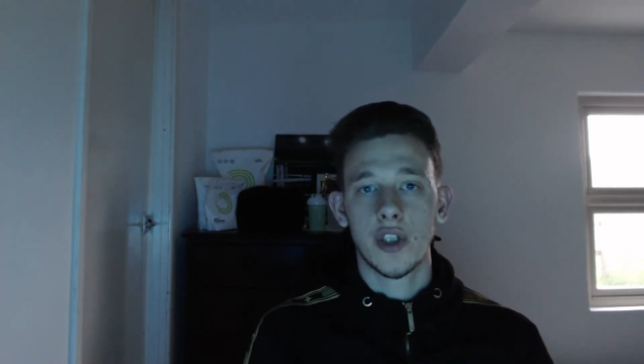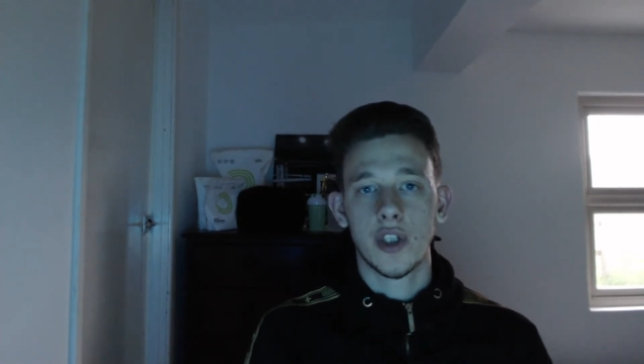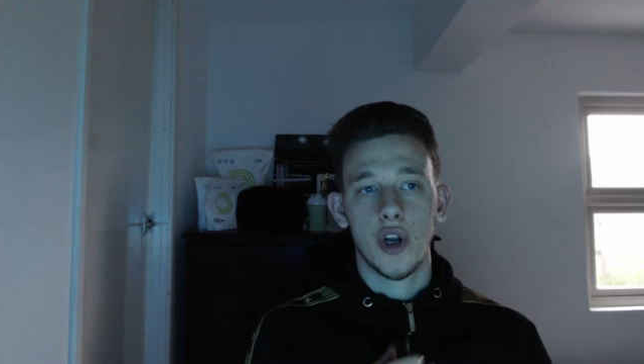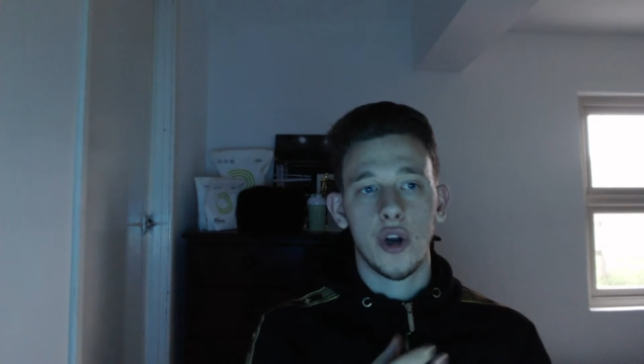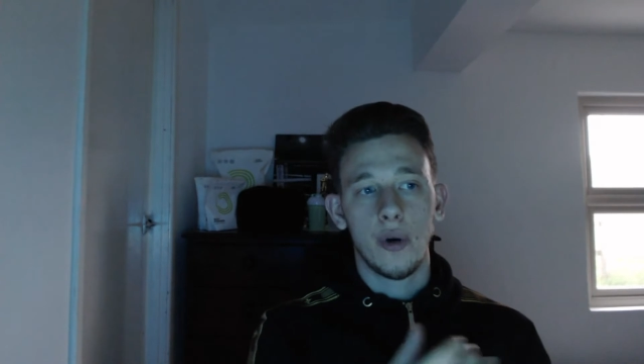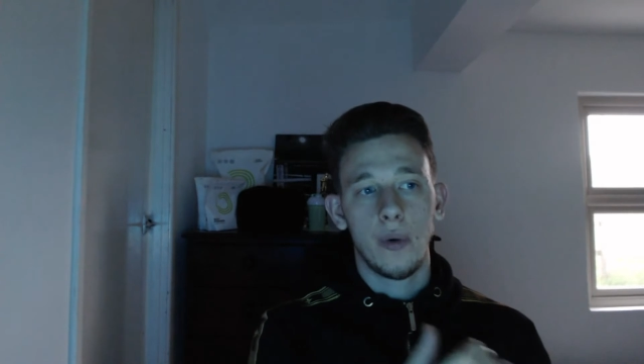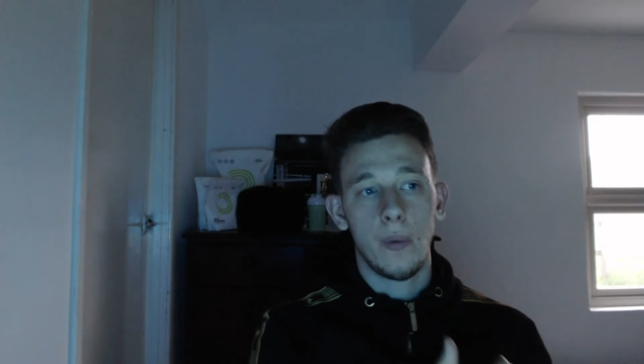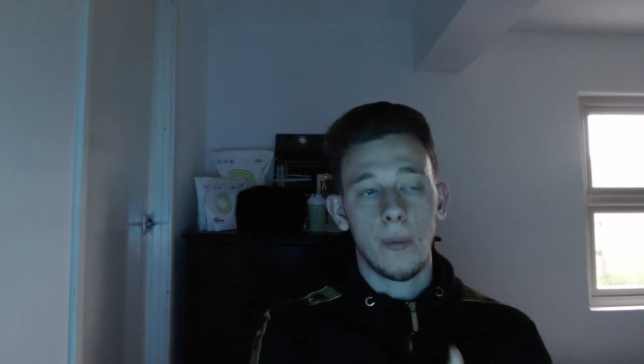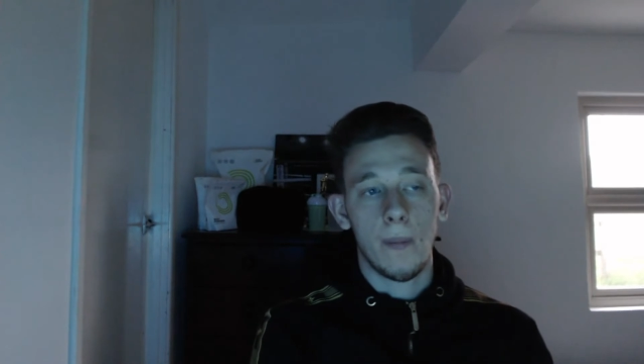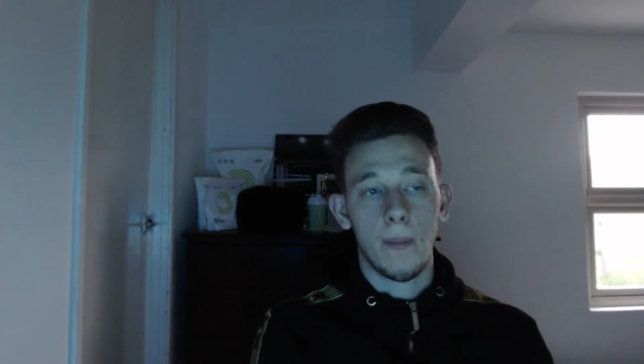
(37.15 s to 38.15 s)

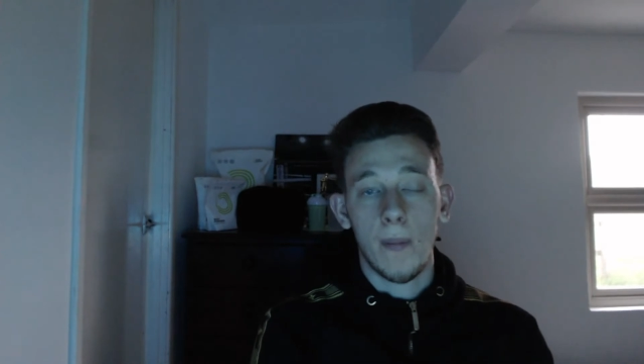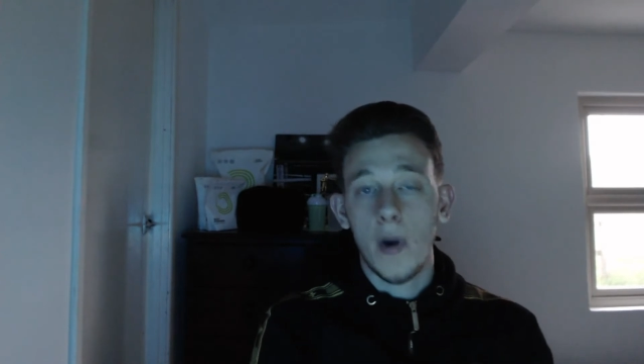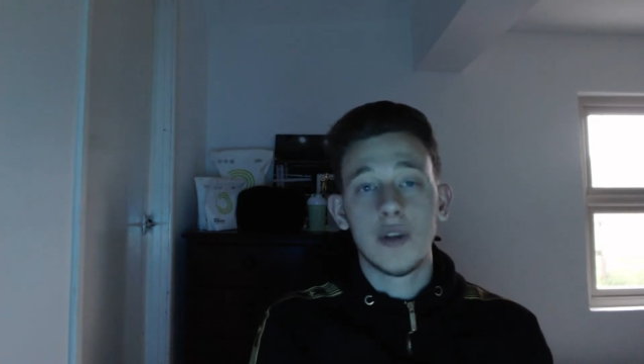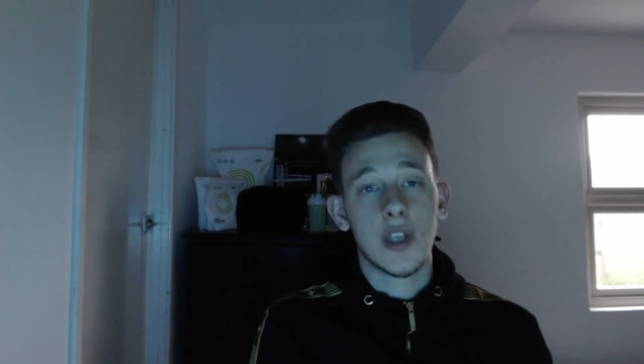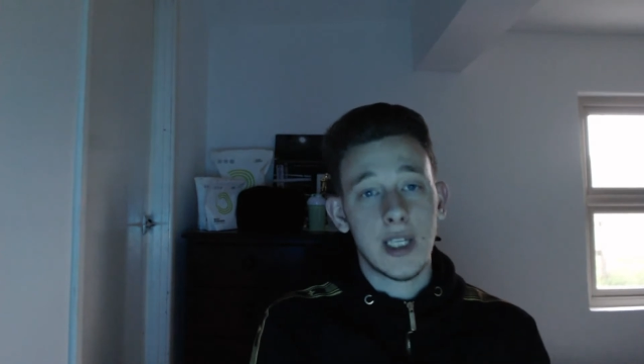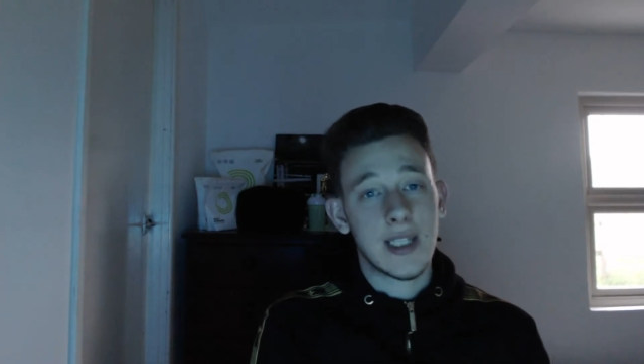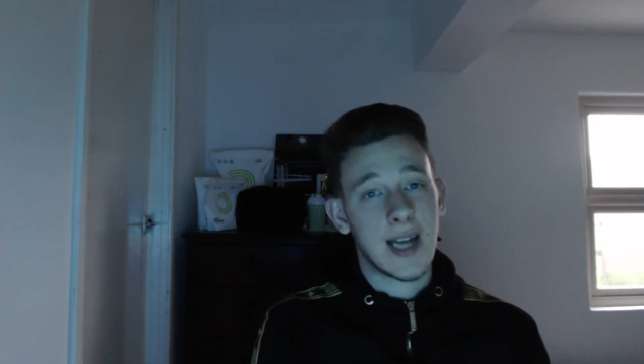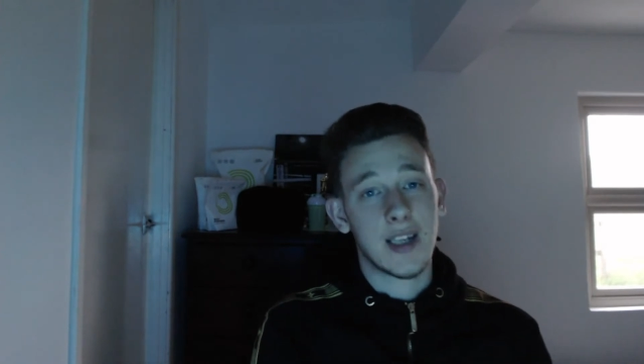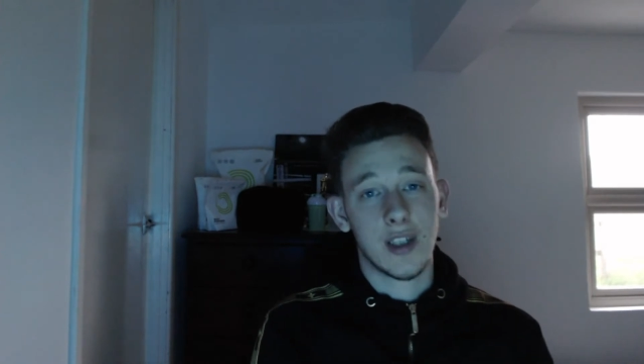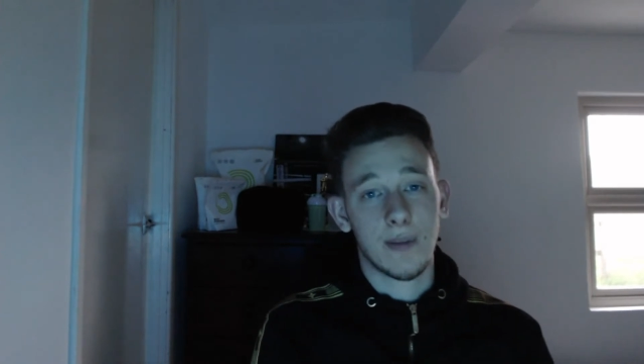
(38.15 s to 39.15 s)
so most of
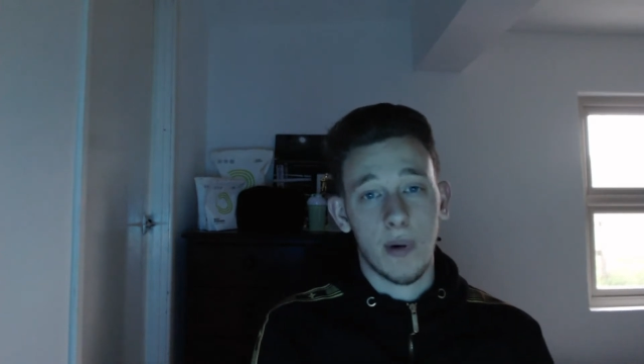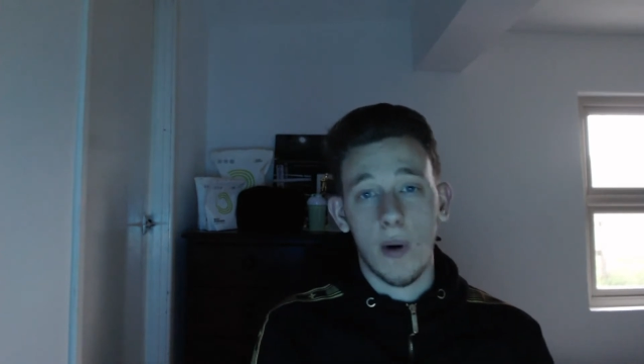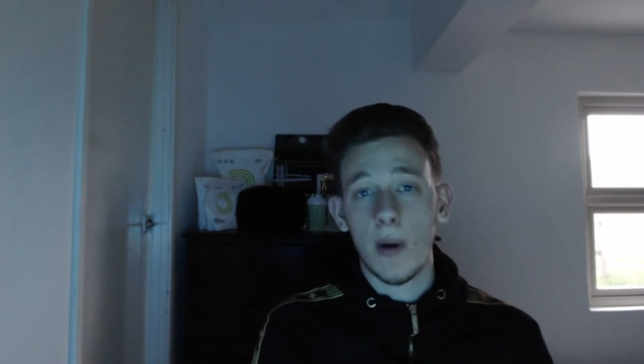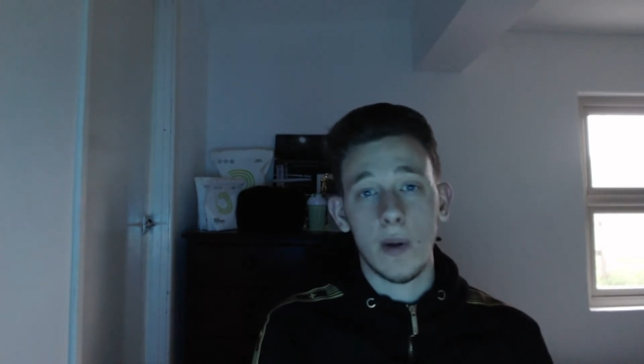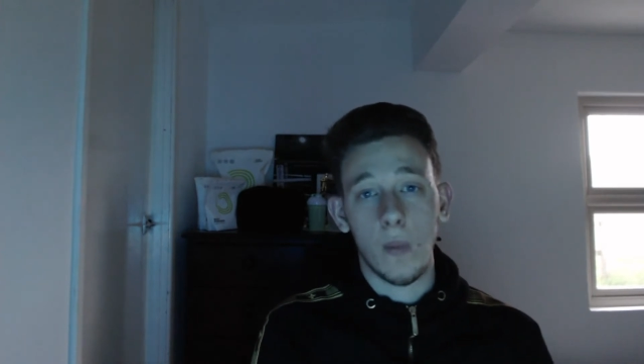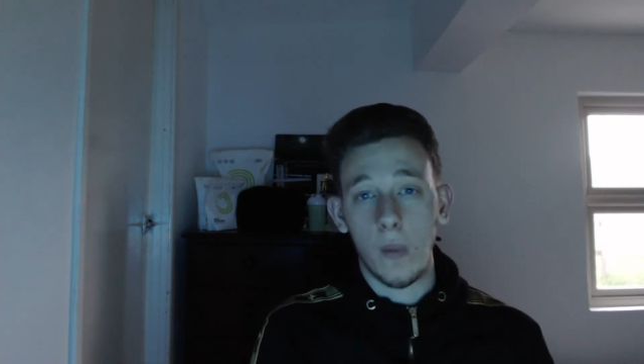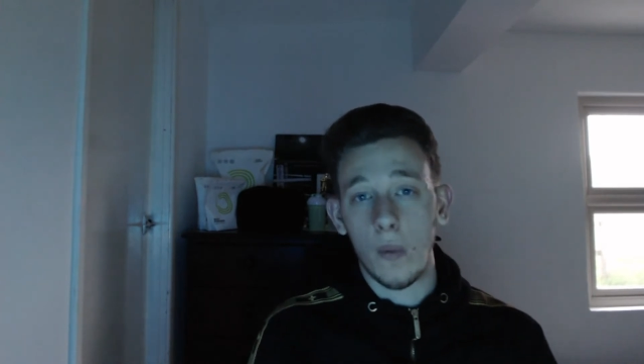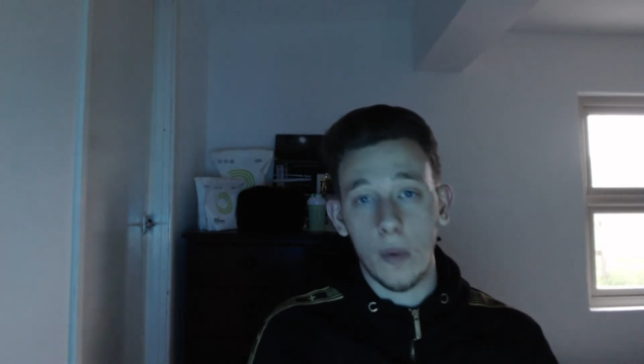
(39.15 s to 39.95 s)
these actors probably